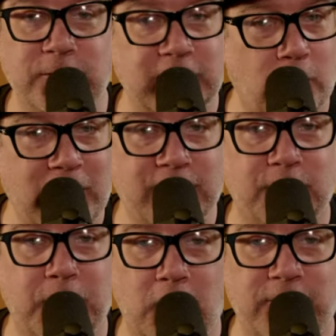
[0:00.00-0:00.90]
away
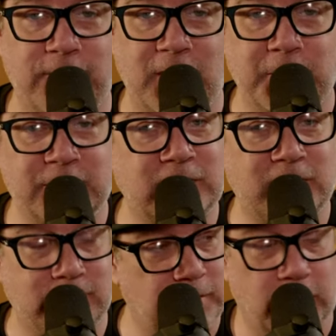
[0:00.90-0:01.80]
from both of them,
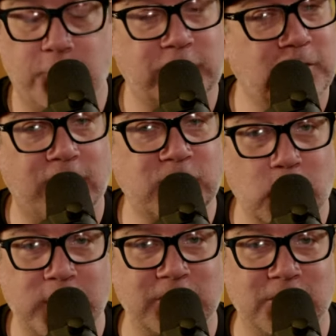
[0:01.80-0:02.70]
those are tough
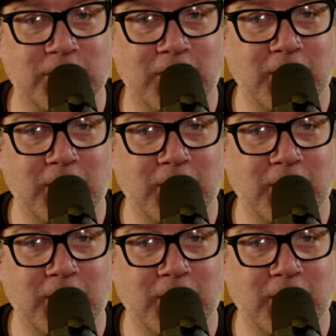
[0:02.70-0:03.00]
choices,